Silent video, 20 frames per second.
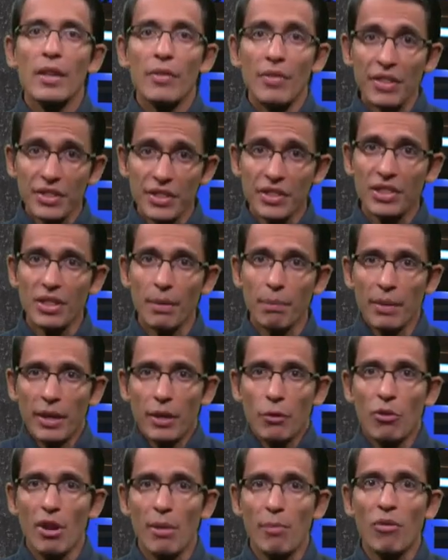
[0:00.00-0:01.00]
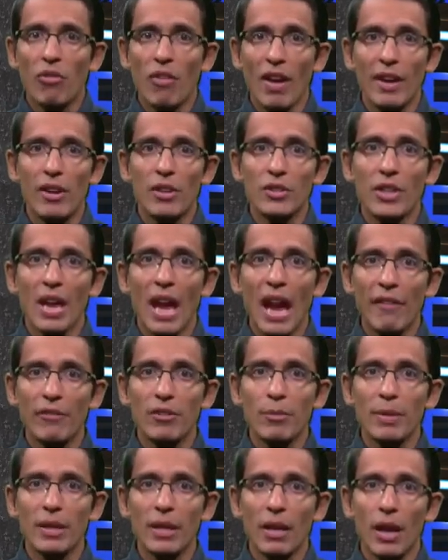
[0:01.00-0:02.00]
This is something grid providers have
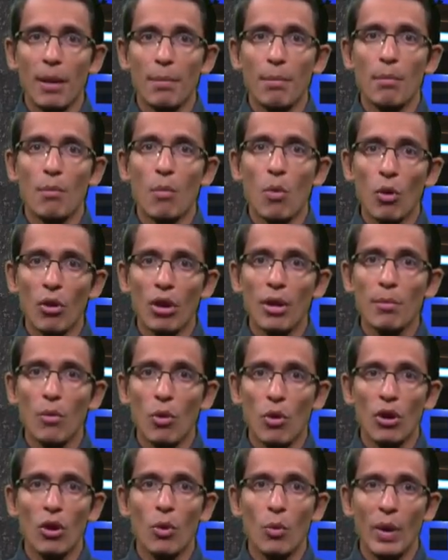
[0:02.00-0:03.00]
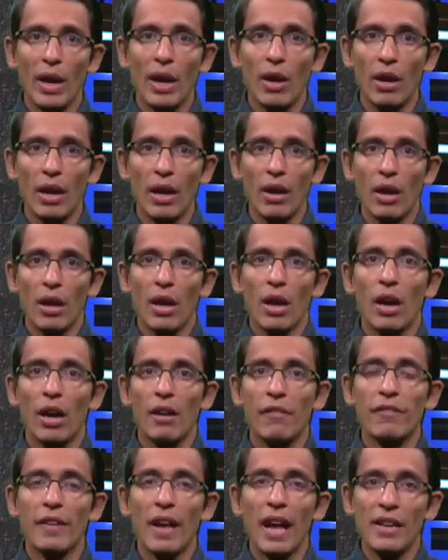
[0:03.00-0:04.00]
to become more and more aware
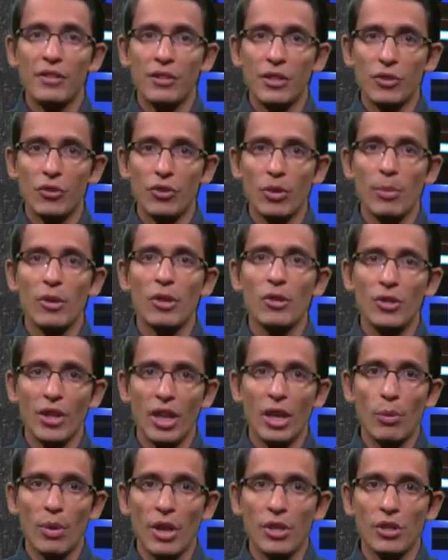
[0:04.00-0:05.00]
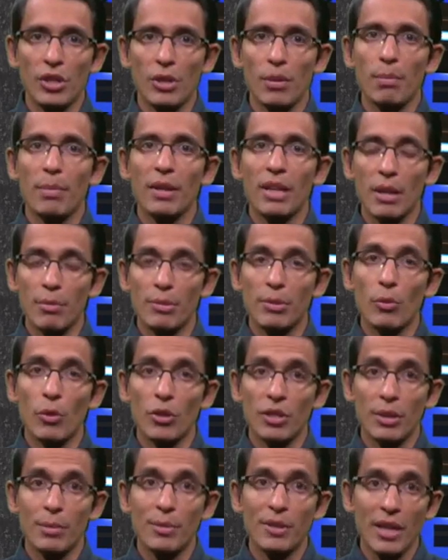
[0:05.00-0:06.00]
of as distributed generation becomes more
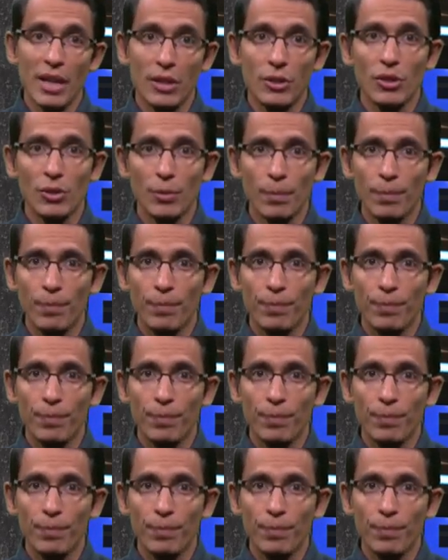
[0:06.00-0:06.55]
substantial.